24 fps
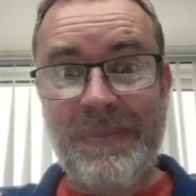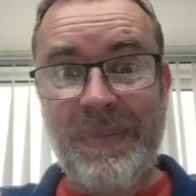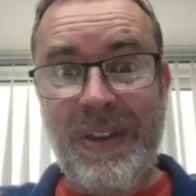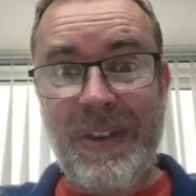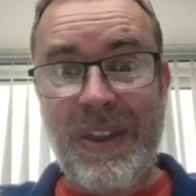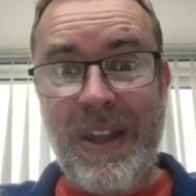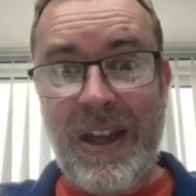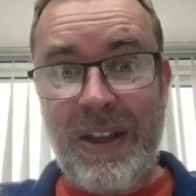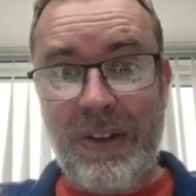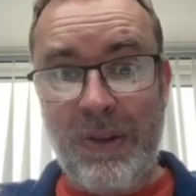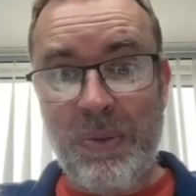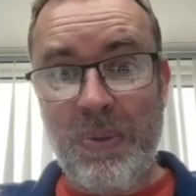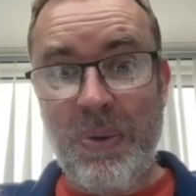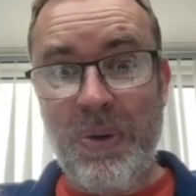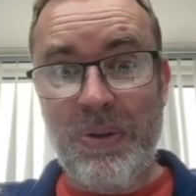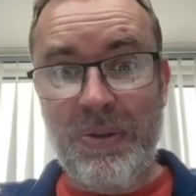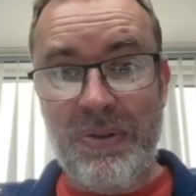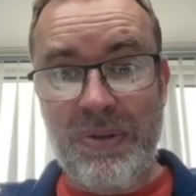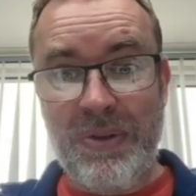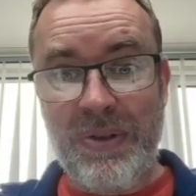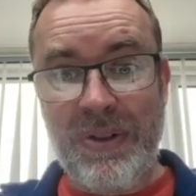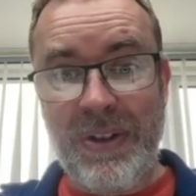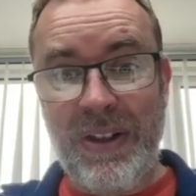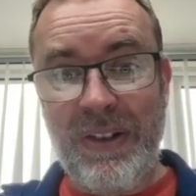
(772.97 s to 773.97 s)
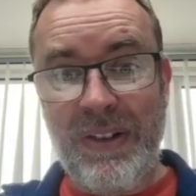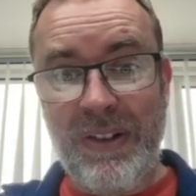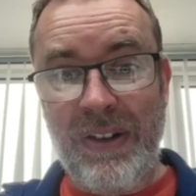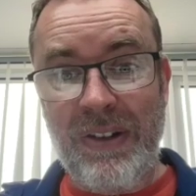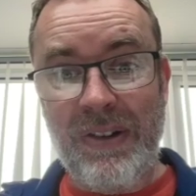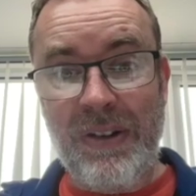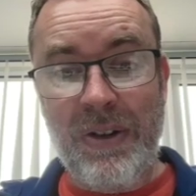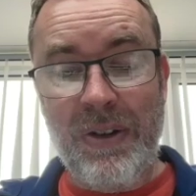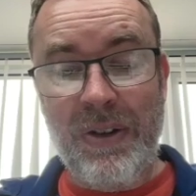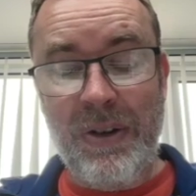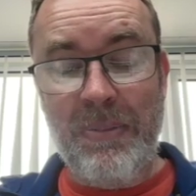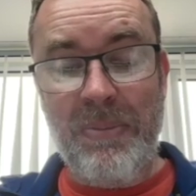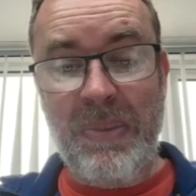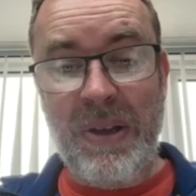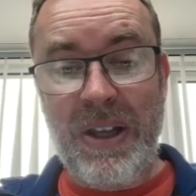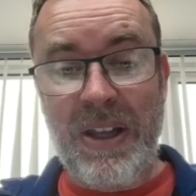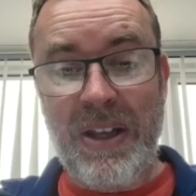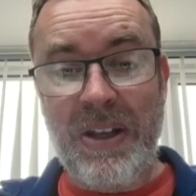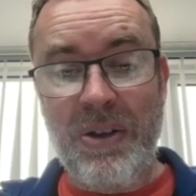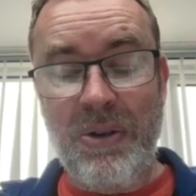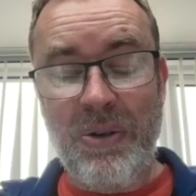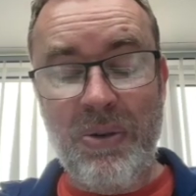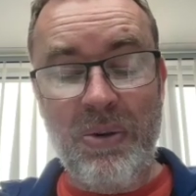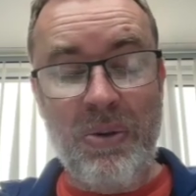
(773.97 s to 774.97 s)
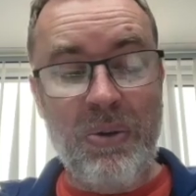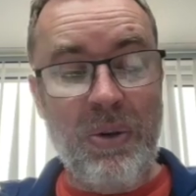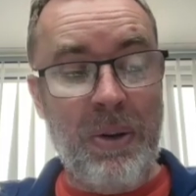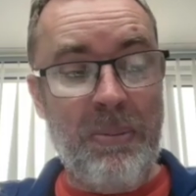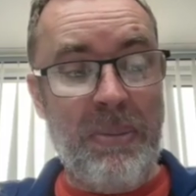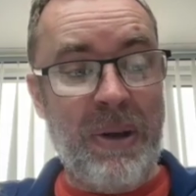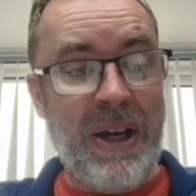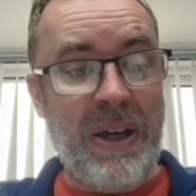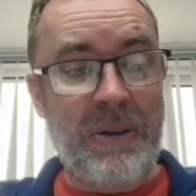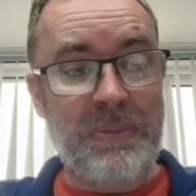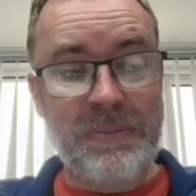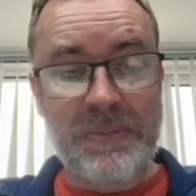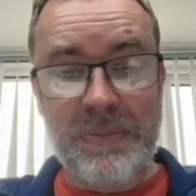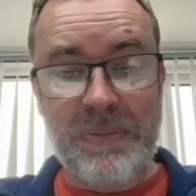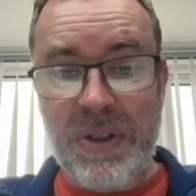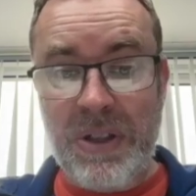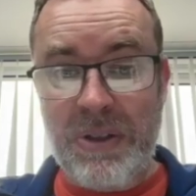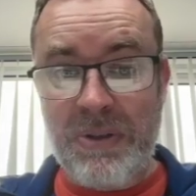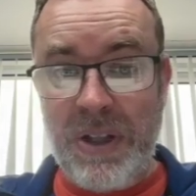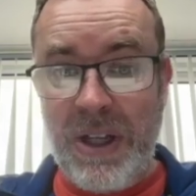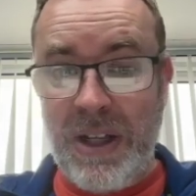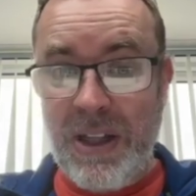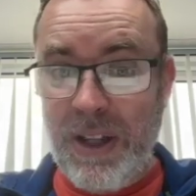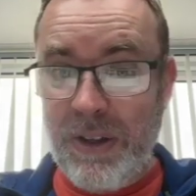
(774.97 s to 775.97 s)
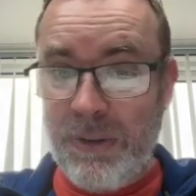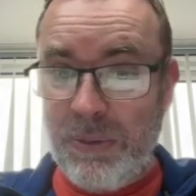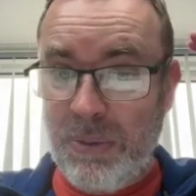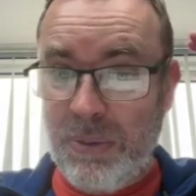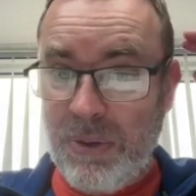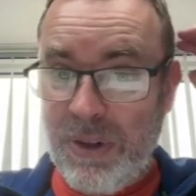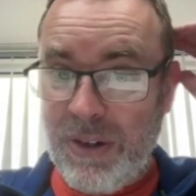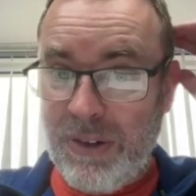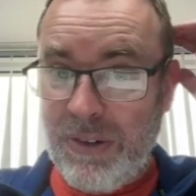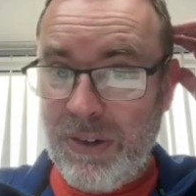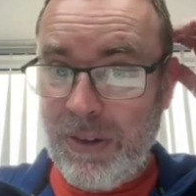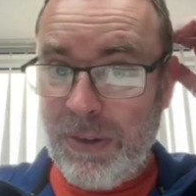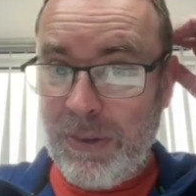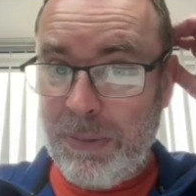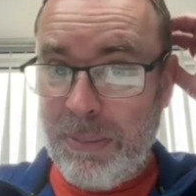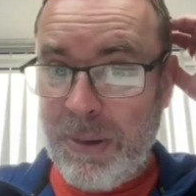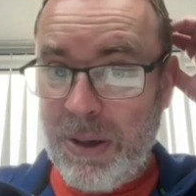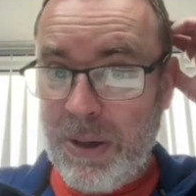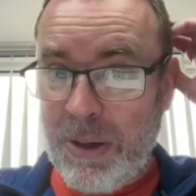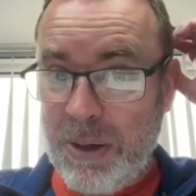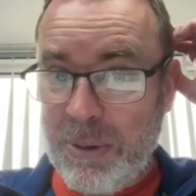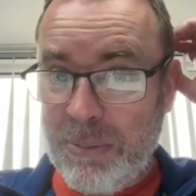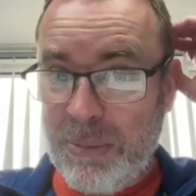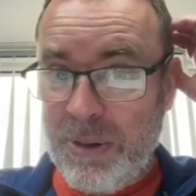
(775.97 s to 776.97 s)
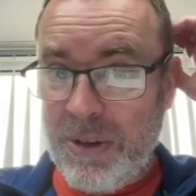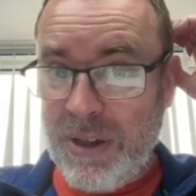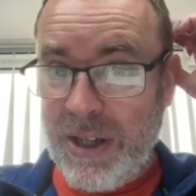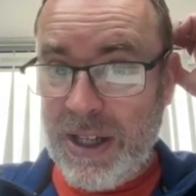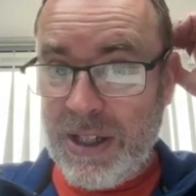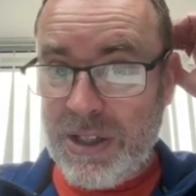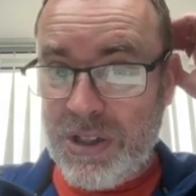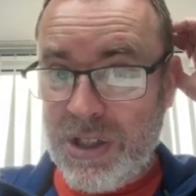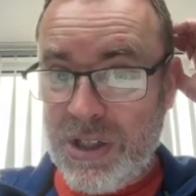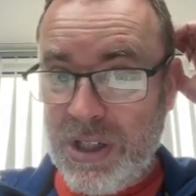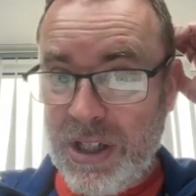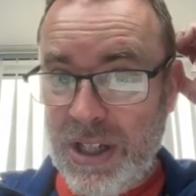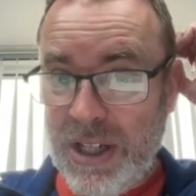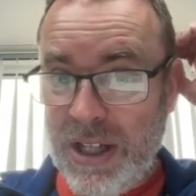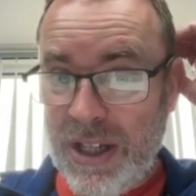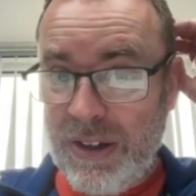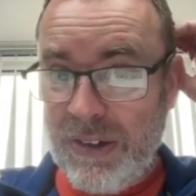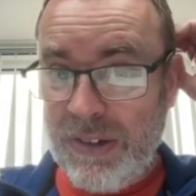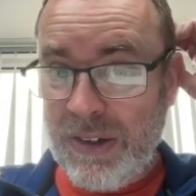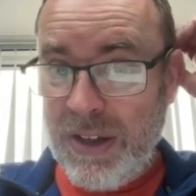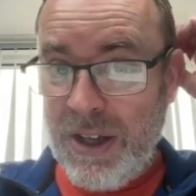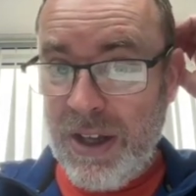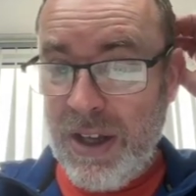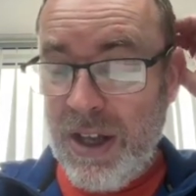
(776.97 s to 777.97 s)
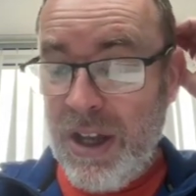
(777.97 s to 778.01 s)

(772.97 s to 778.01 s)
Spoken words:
that's what this is going to be all about. Okay, that's what this experiment actually is.